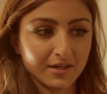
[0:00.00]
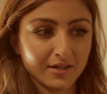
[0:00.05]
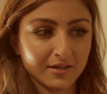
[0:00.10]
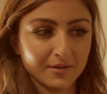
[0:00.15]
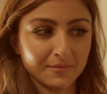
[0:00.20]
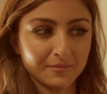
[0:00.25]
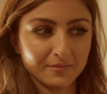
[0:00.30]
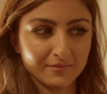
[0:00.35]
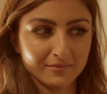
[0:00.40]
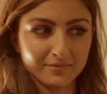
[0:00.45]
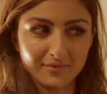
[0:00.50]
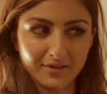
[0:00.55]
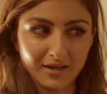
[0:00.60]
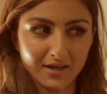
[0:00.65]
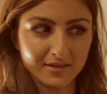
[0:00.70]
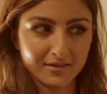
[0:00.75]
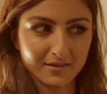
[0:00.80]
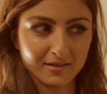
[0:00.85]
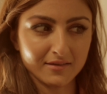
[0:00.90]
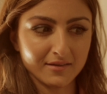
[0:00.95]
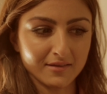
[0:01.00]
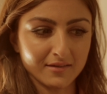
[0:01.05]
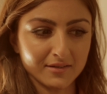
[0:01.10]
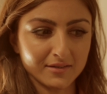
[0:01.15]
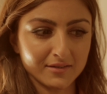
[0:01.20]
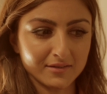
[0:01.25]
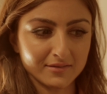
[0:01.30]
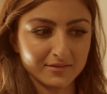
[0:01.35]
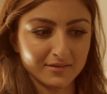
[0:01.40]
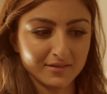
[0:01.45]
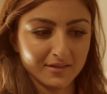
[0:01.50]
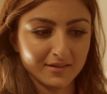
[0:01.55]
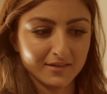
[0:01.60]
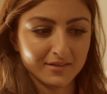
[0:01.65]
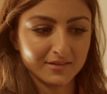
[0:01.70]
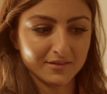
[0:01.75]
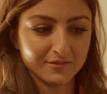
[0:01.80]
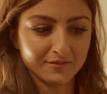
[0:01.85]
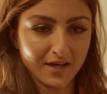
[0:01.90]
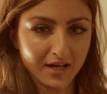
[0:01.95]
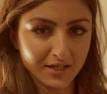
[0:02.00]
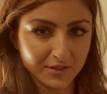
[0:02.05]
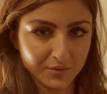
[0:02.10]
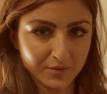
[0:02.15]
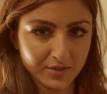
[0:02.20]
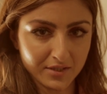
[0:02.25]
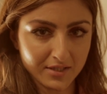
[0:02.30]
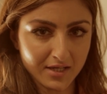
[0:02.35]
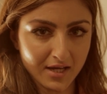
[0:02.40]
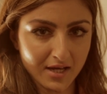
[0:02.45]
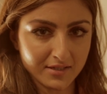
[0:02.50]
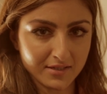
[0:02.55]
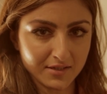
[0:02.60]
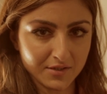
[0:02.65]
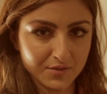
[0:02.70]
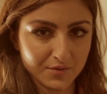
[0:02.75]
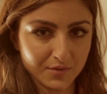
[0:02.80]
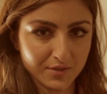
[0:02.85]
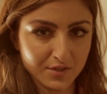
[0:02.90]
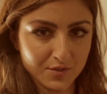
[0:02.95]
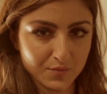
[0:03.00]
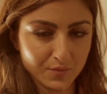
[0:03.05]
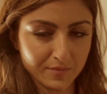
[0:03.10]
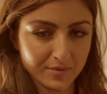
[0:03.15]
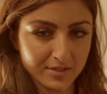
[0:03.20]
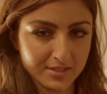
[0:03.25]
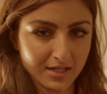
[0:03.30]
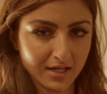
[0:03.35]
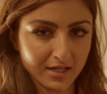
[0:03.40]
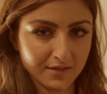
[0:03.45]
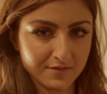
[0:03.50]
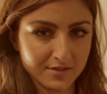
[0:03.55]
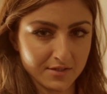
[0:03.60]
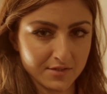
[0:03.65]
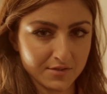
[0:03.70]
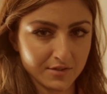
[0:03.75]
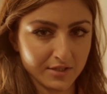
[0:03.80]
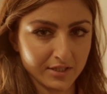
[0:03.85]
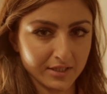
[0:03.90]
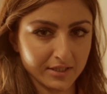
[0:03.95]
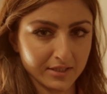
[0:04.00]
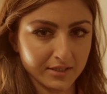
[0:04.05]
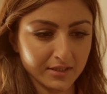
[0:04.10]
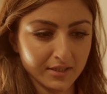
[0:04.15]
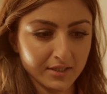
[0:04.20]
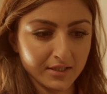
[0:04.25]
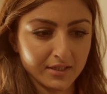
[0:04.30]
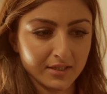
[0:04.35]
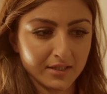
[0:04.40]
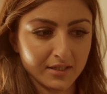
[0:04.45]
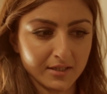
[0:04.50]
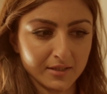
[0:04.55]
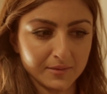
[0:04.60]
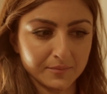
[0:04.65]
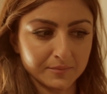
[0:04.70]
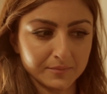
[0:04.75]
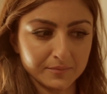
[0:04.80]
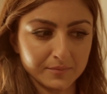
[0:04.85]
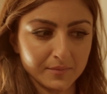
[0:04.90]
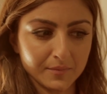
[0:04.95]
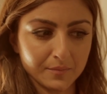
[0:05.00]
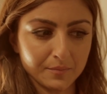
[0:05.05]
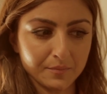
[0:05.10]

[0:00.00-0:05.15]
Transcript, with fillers: um, I think the the value that they're adding to these women's lives is really um,